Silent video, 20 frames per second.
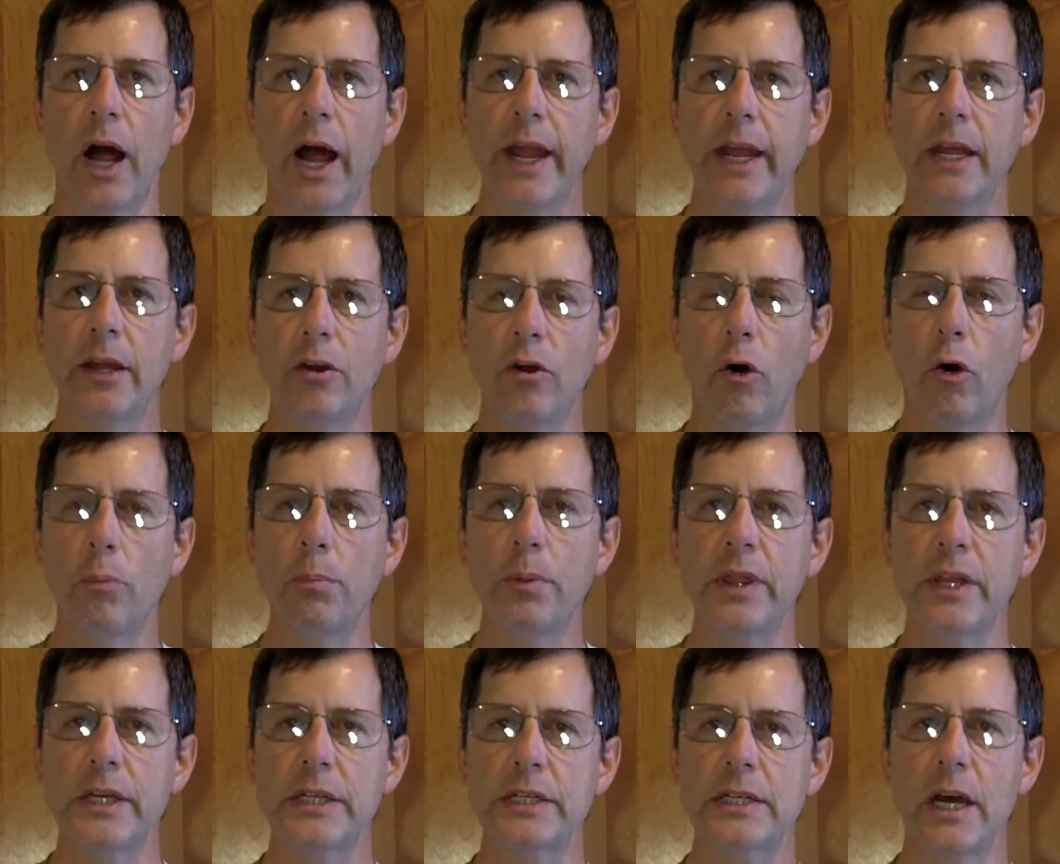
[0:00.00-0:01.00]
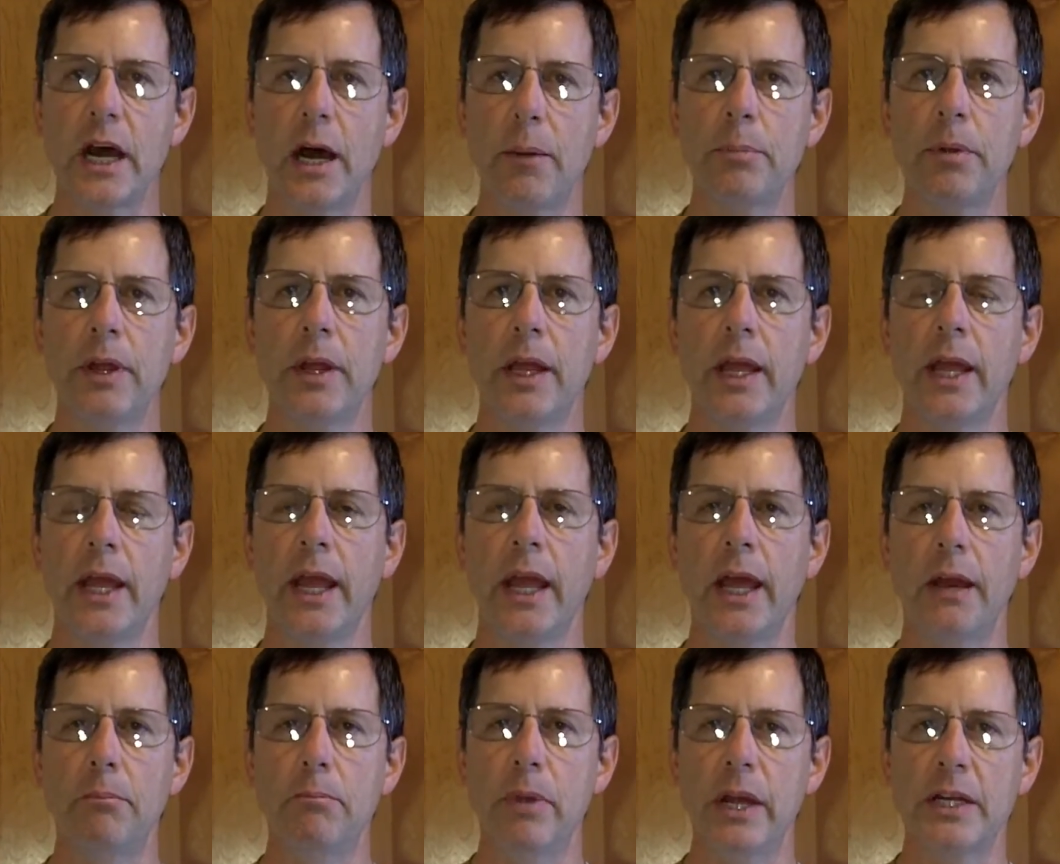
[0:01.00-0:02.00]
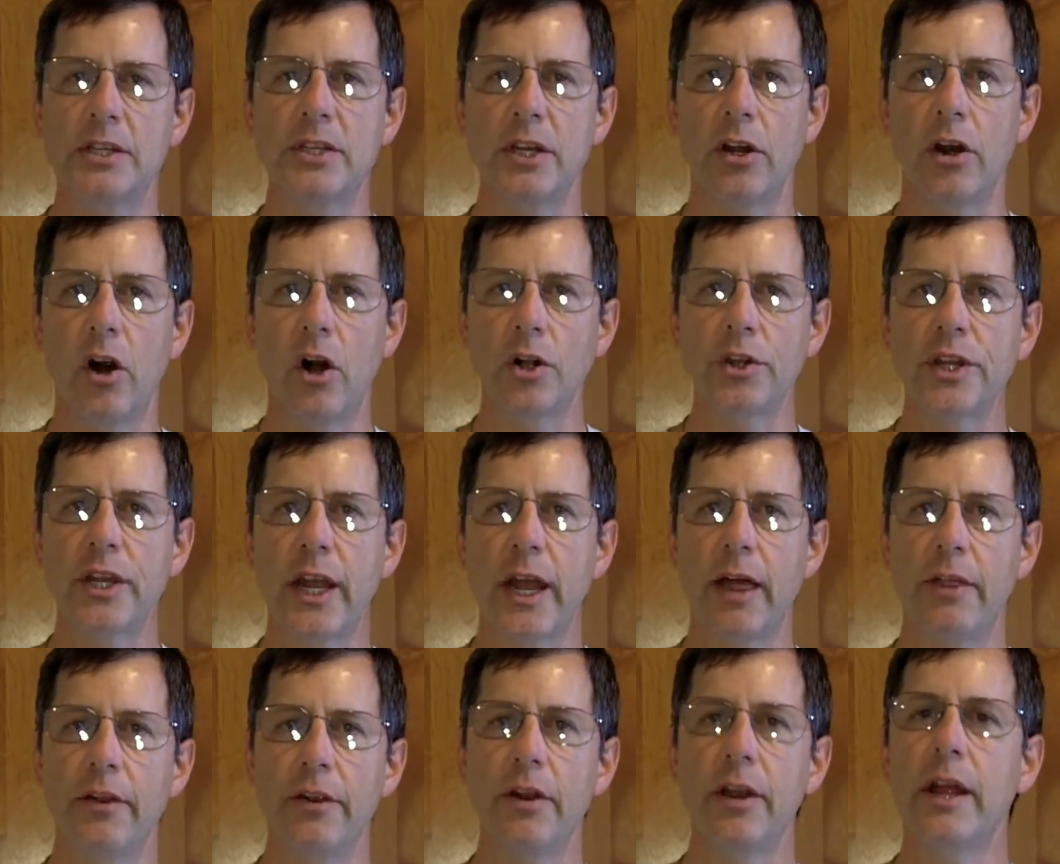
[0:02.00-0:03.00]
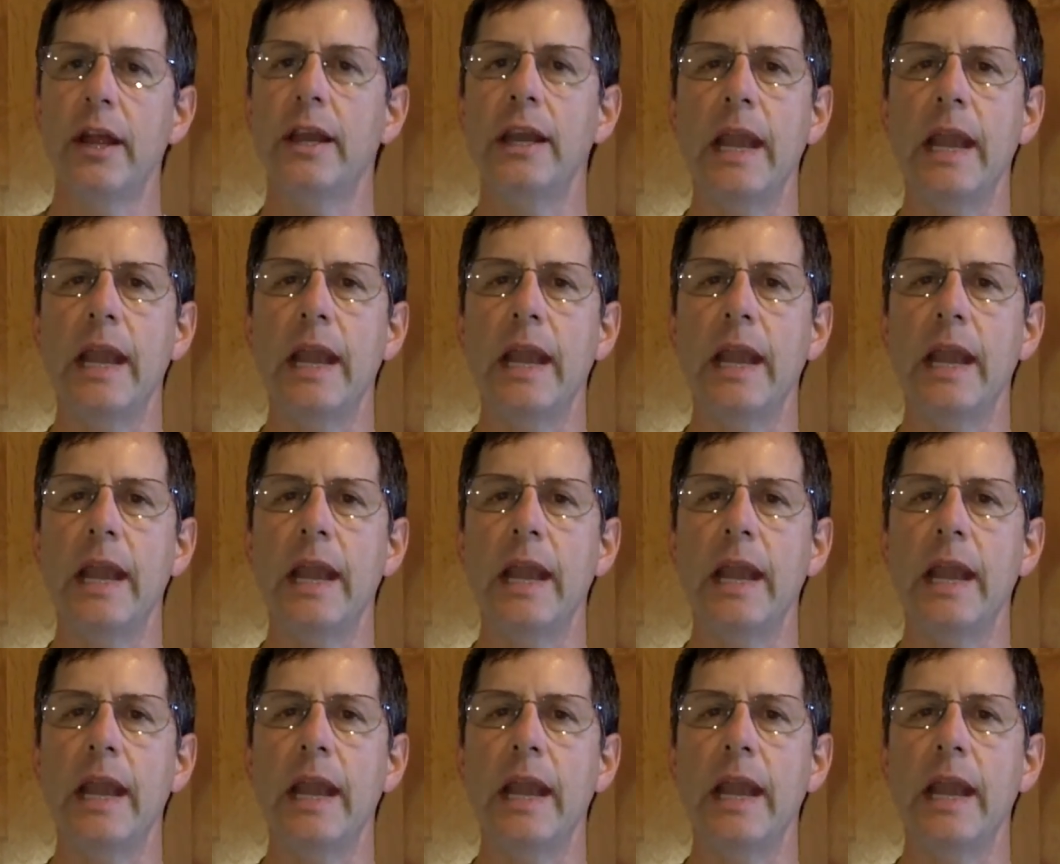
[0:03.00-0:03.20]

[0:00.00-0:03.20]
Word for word: I can open this up and mix it all together.